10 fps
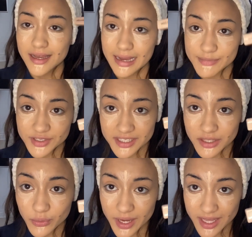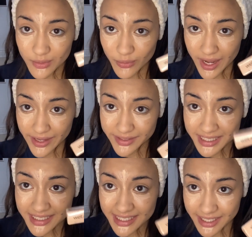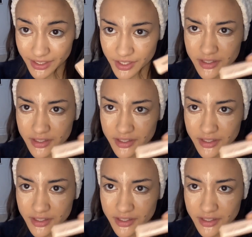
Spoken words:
I'm using the Wet n Wild concealer.